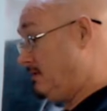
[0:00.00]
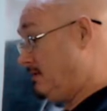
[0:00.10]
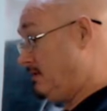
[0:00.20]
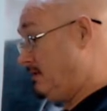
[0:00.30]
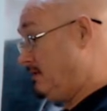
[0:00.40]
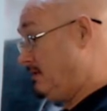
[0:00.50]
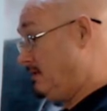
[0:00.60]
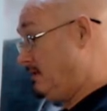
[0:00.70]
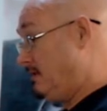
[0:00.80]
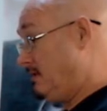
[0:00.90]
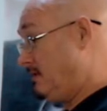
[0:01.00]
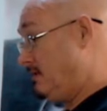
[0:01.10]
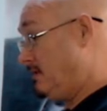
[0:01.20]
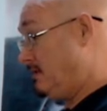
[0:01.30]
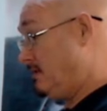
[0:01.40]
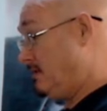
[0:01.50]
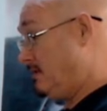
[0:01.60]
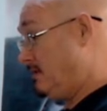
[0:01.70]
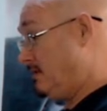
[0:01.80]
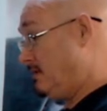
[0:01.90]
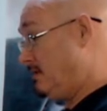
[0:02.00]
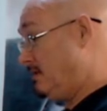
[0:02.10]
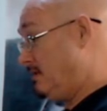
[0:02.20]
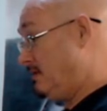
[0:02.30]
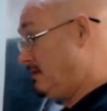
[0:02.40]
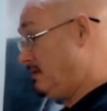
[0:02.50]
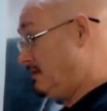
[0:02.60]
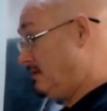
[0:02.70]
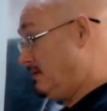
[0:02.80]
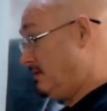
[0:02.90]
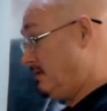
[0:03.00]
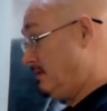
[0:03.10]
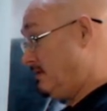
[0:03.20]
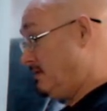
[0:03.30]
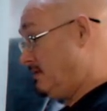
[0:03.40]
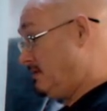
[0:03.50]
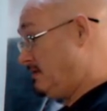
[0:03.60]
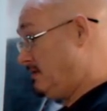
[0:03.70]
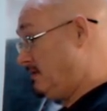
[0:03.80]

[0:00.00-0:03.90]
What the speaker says: (no one is talking)